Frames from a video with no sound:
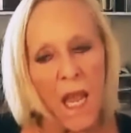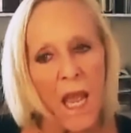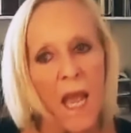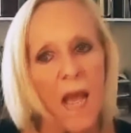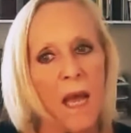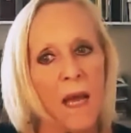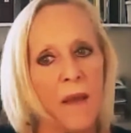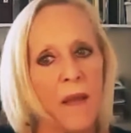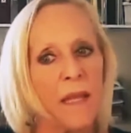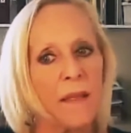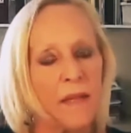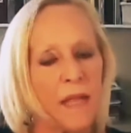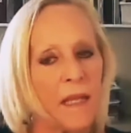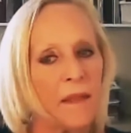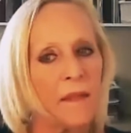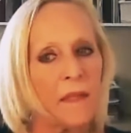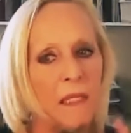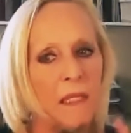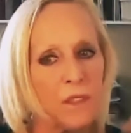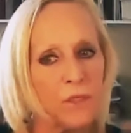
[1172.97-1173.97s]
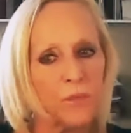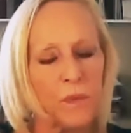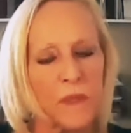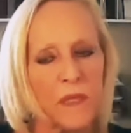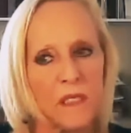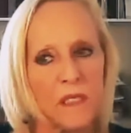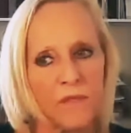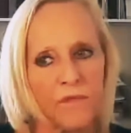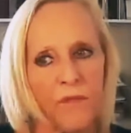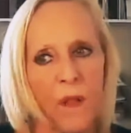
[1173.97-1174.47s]
Uh, and then these,
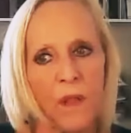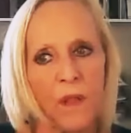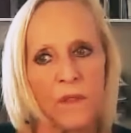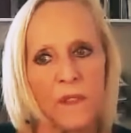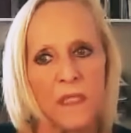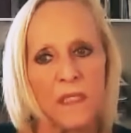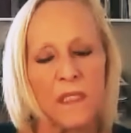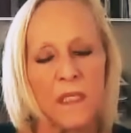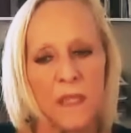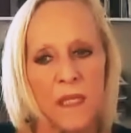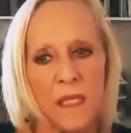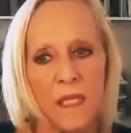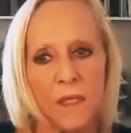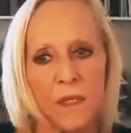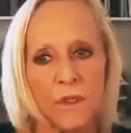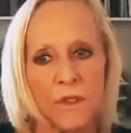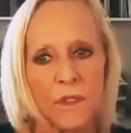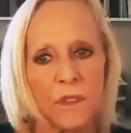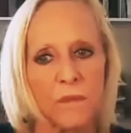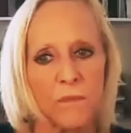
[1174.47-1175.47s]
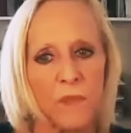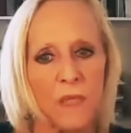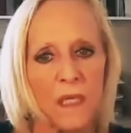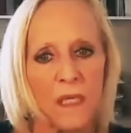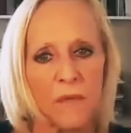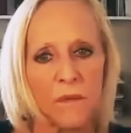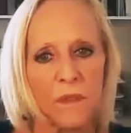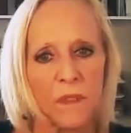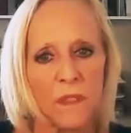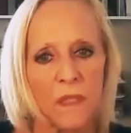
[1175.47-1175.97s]
this followed into the years when
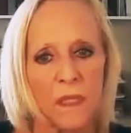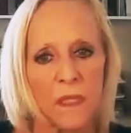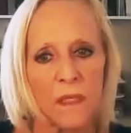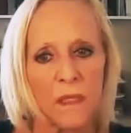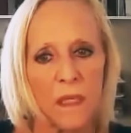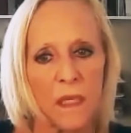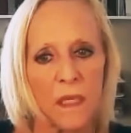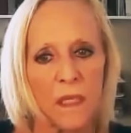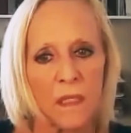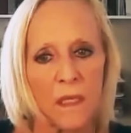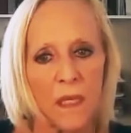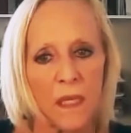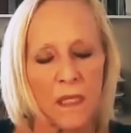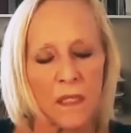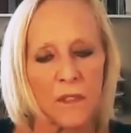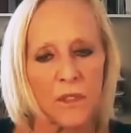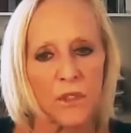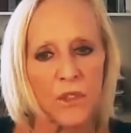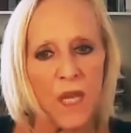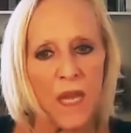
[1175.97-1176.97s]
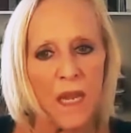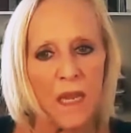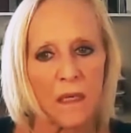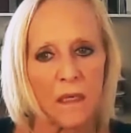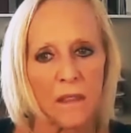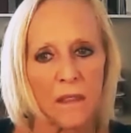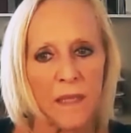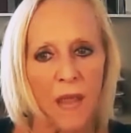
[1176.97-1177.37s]
he was in, in, in jail.